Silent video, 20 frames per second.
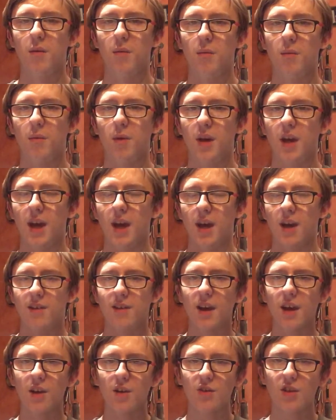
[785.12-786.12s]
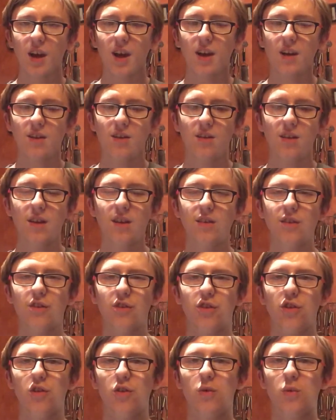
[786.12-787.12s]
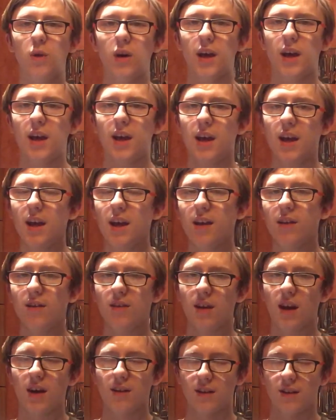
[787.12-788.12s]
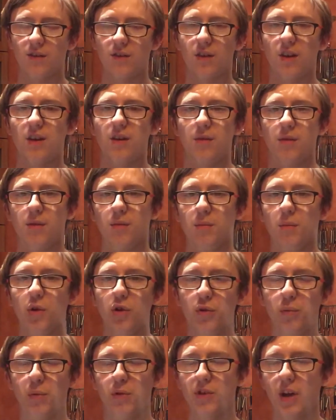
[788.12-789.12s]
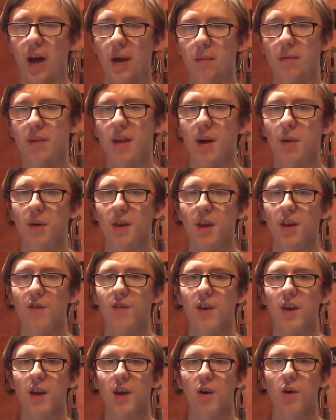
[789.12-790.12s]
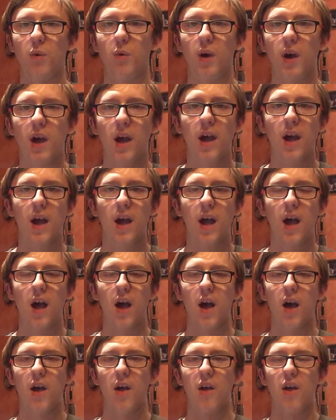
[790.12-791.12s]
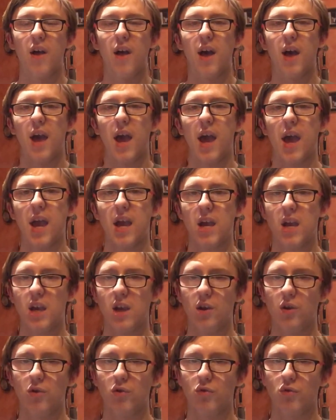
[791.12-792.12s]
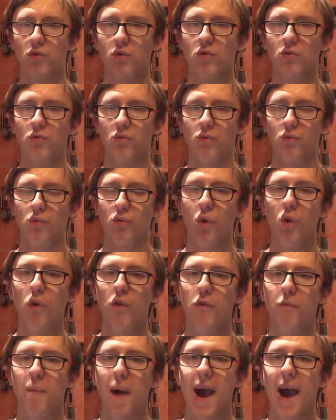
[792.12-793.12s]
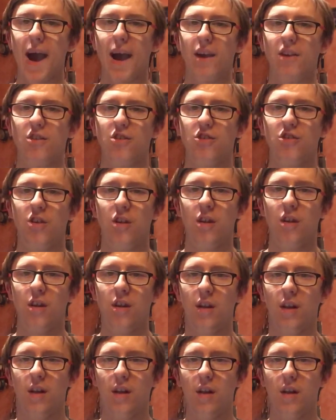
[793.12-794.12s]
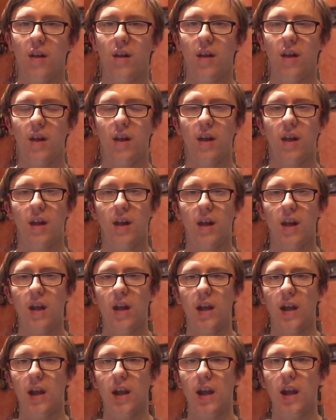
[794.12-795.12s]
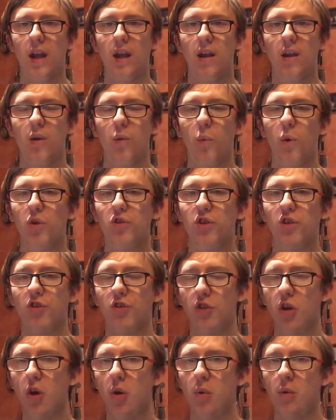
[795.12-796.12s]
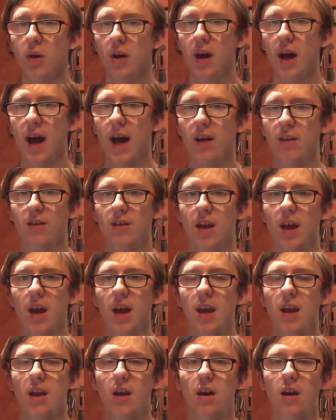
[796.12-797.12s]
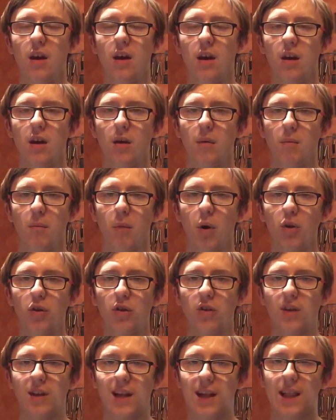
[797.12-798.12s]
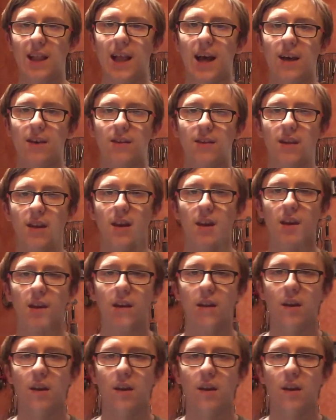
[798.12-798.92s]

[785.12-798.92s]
But yeah, Attack on Titan Season 2 is, as I've said multiple times now in this video, a rough patch in what is known as a modern classic.